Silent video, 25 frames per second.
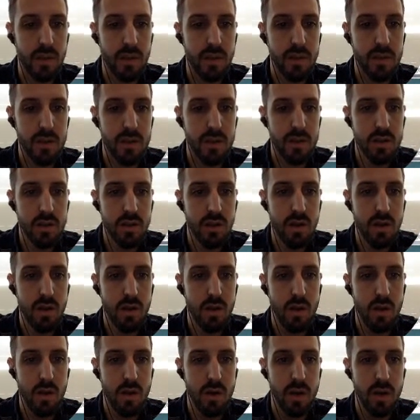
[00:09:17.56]

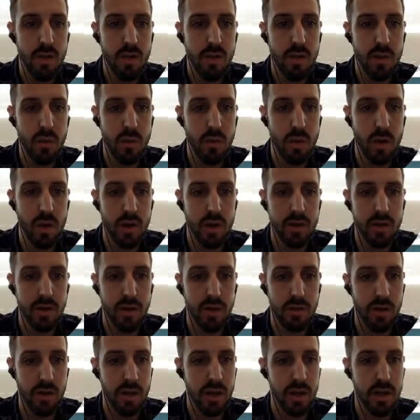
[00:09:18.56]
So if you wanted to
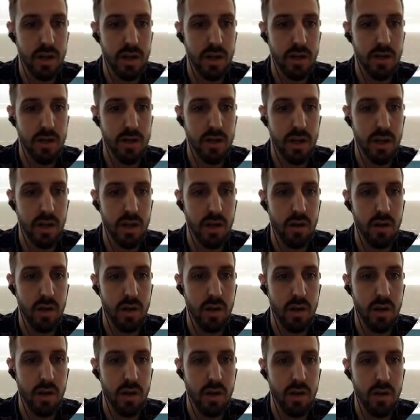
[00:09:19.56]
create a
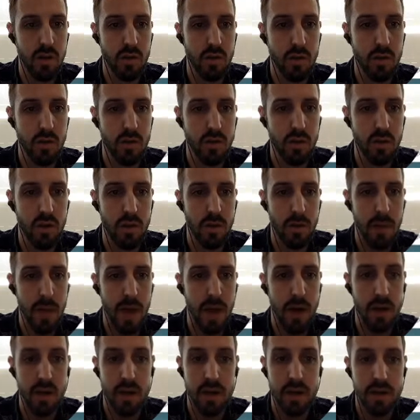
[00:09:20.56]
new
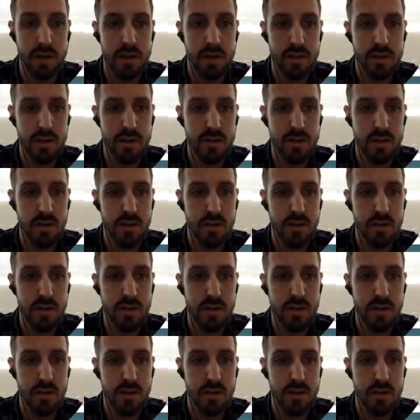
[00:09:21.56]
About Us